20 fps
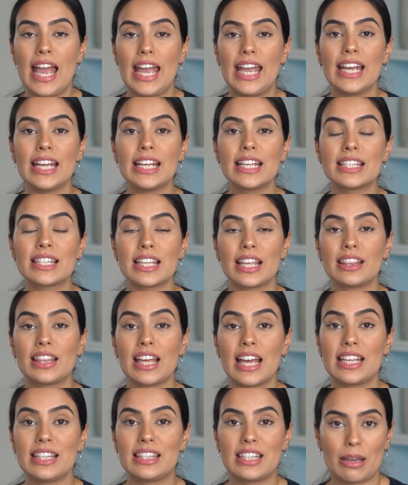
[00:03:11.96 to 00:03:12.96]
is
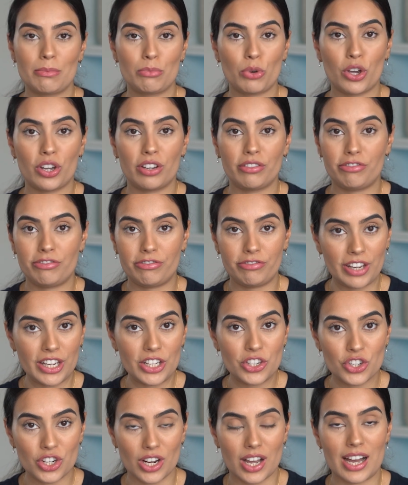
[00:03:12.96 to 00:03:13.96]
their demo
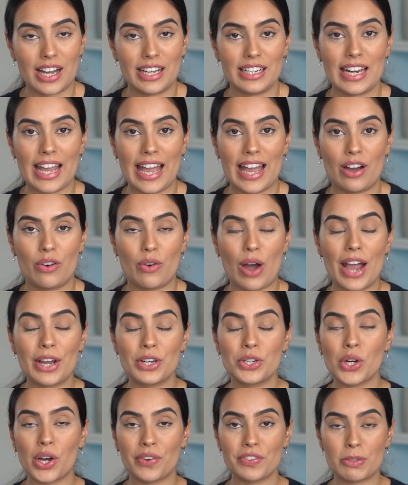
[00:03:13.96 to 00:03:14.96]
feature. Now, I
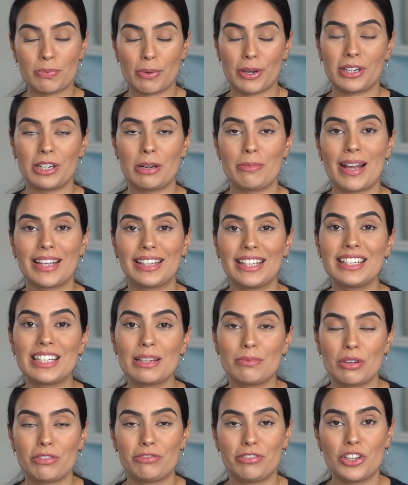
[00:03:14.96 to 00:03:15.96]
know I've spoken about their
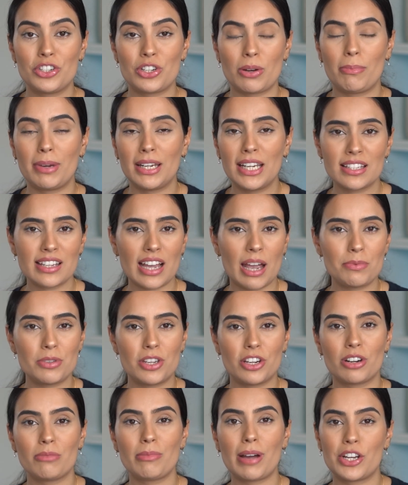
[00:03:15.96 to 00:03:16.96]
demo feature many times
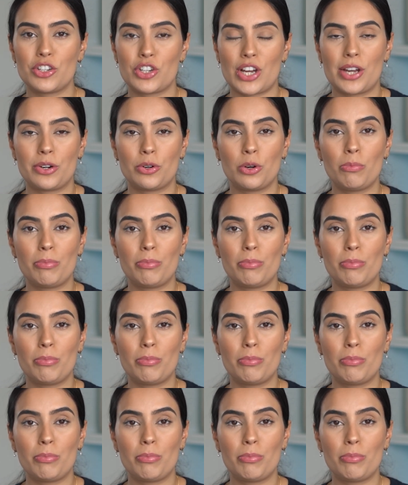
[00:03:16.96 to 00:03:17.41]
here on my channel,